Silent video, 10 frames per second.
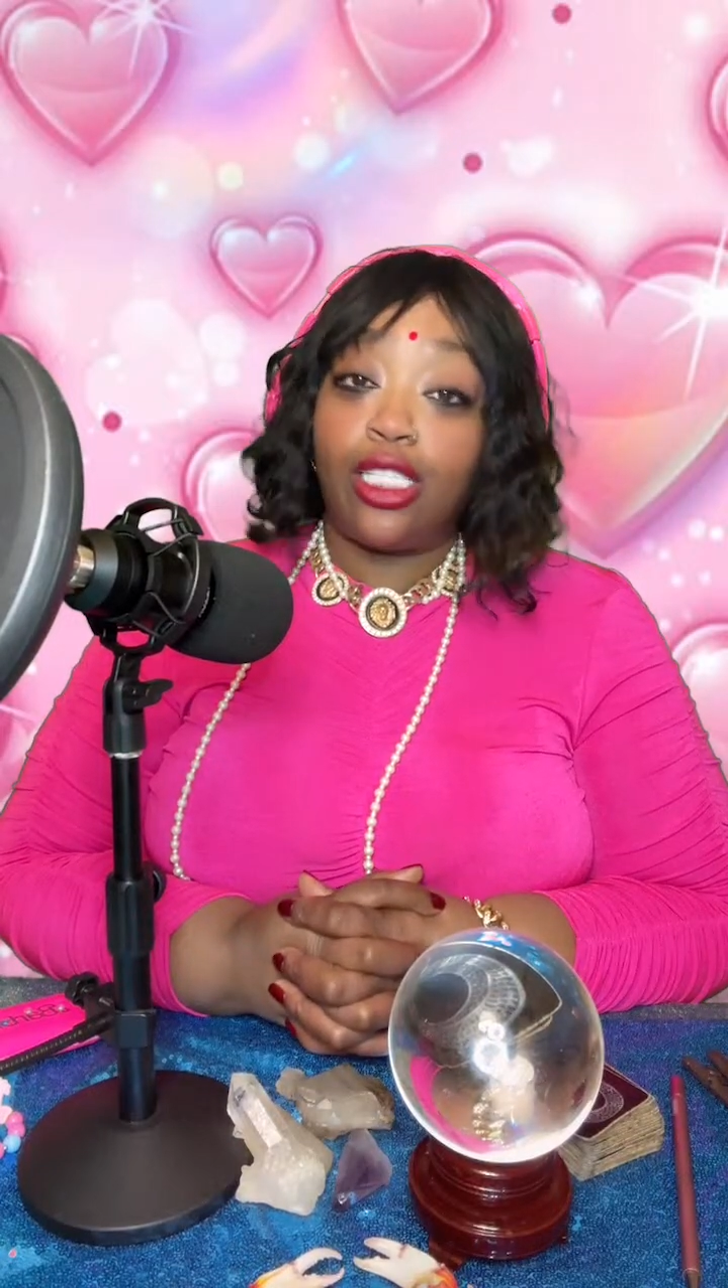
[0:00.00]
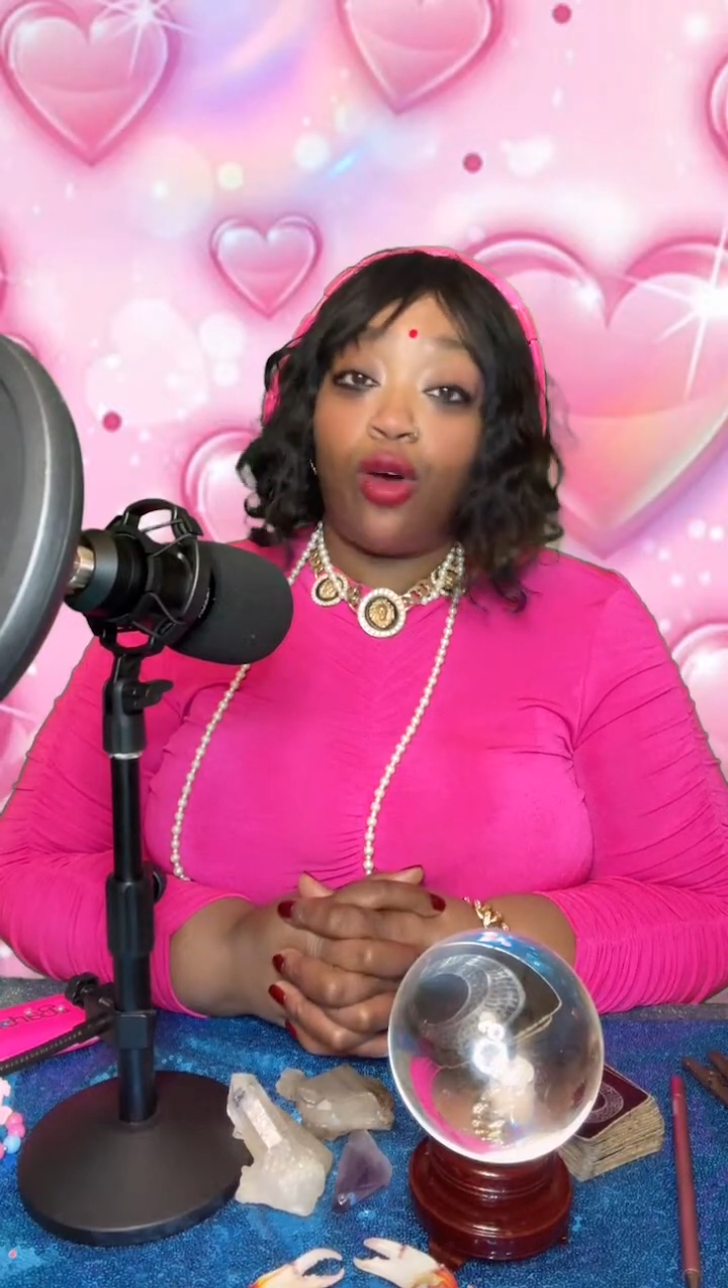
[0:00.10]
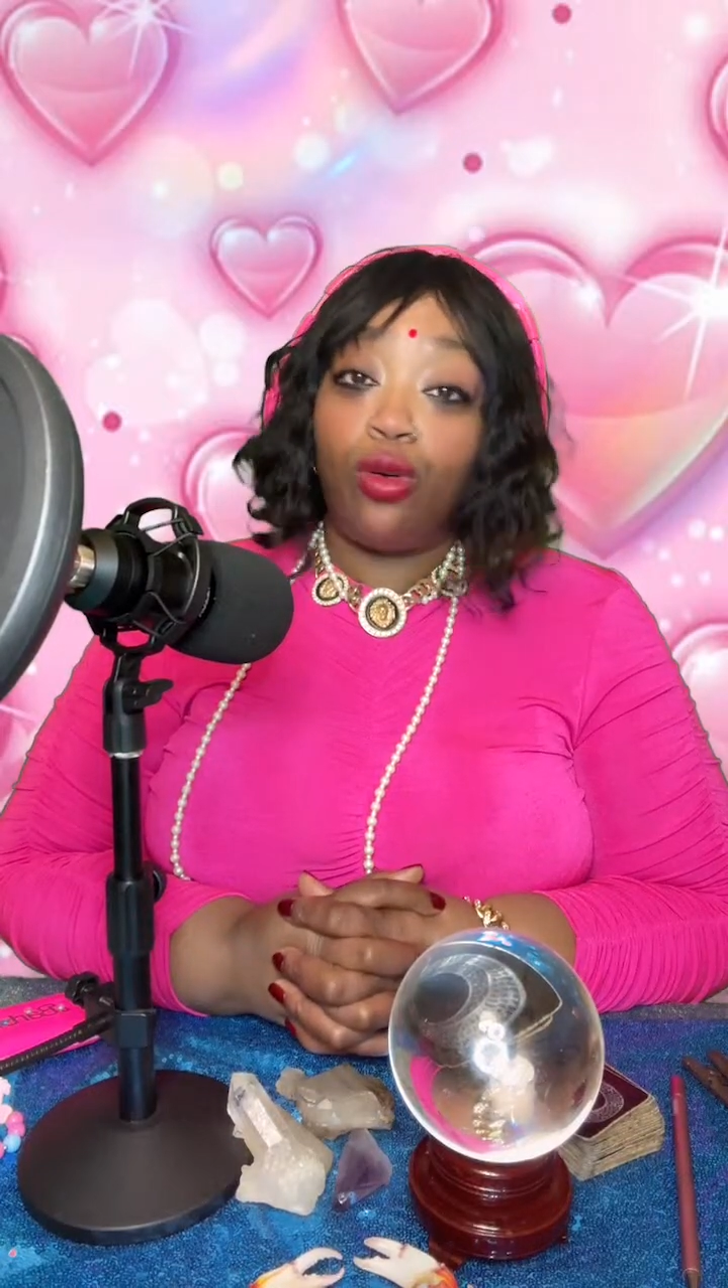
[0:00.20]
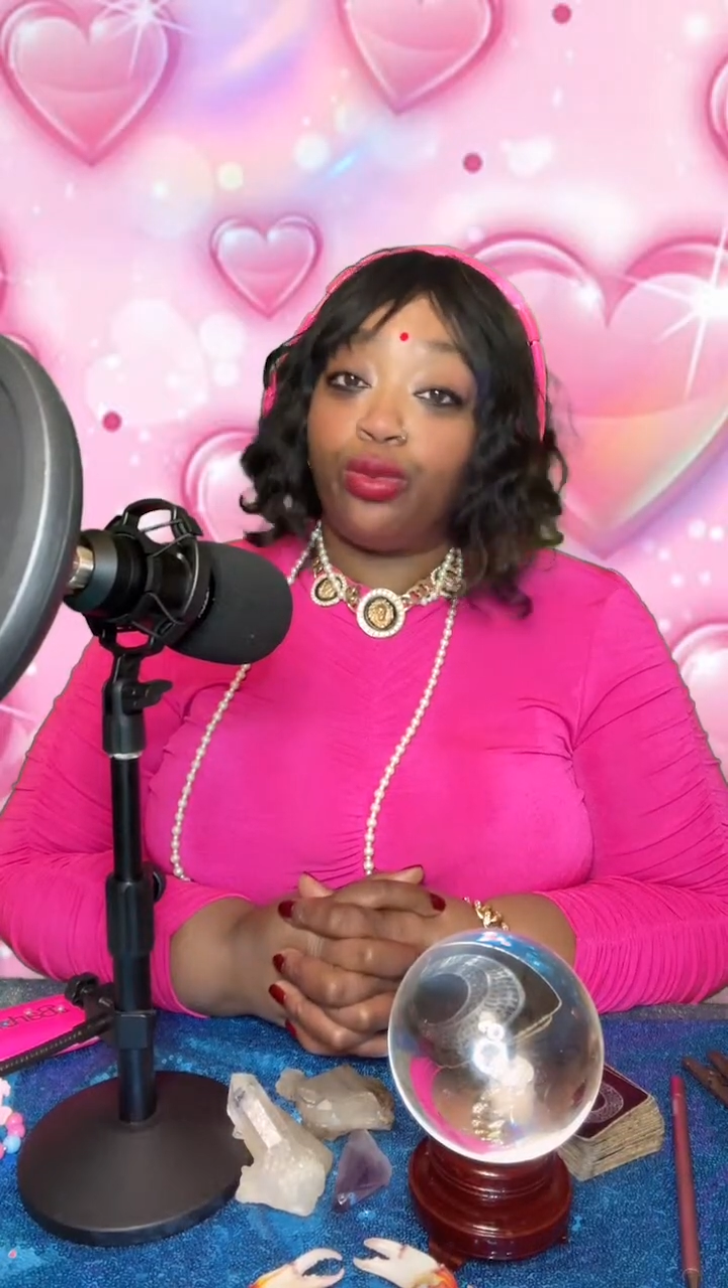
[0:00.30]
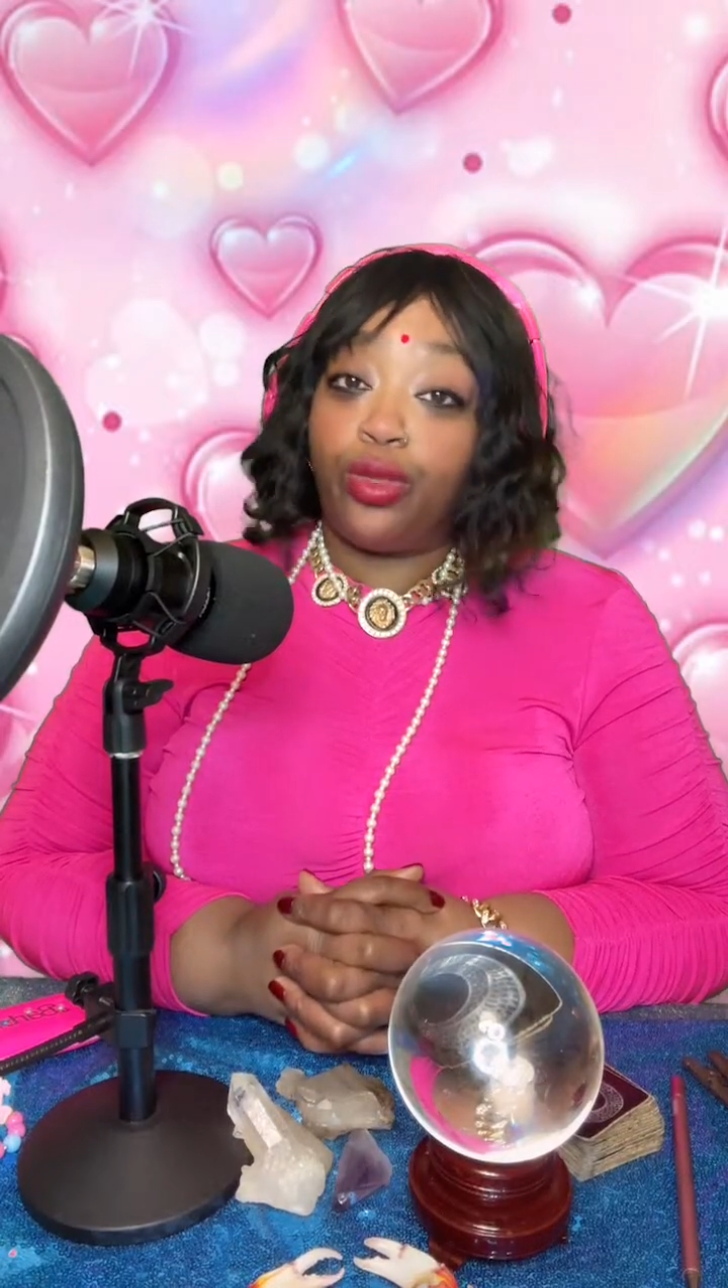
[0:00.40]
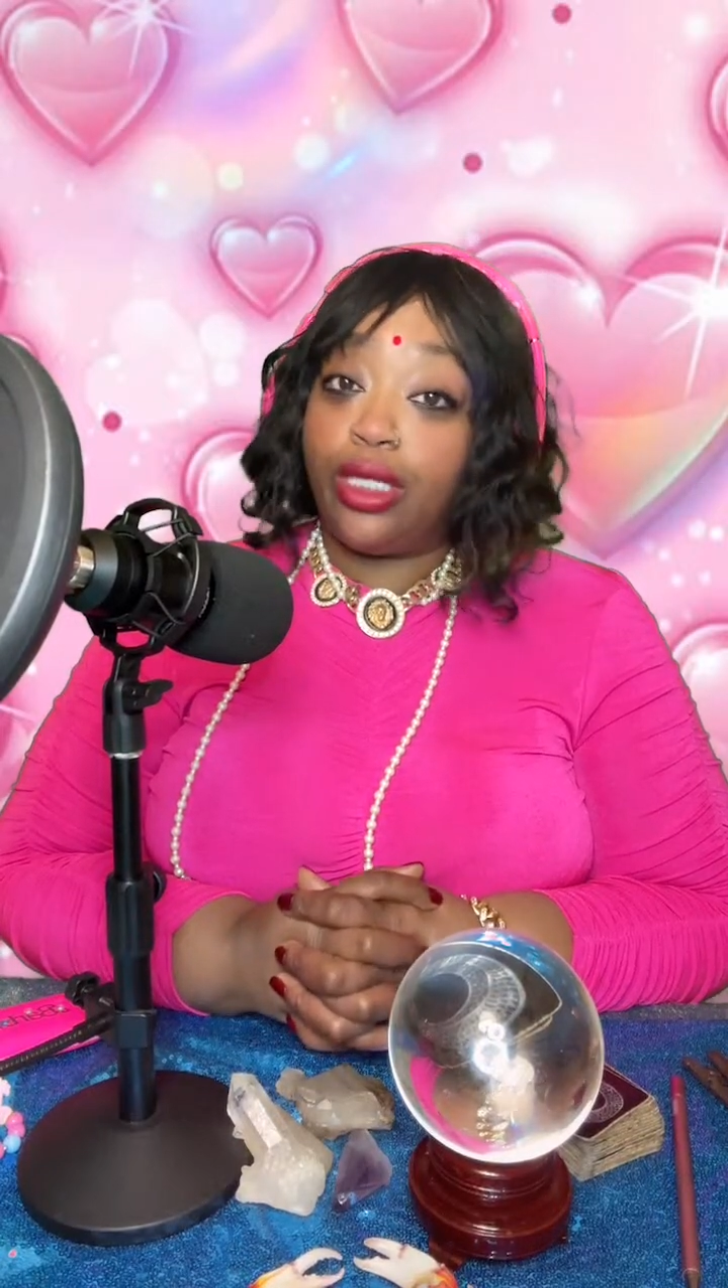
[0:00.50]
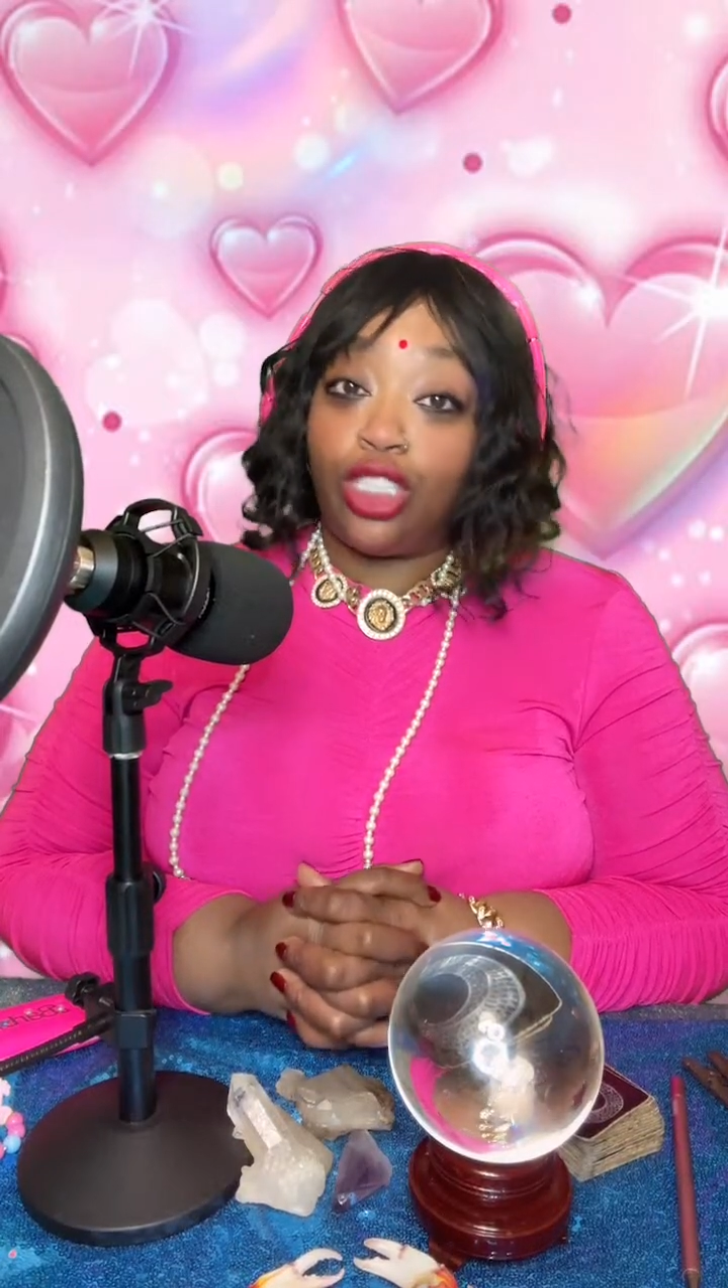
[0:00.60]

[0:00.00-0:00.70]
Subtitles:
so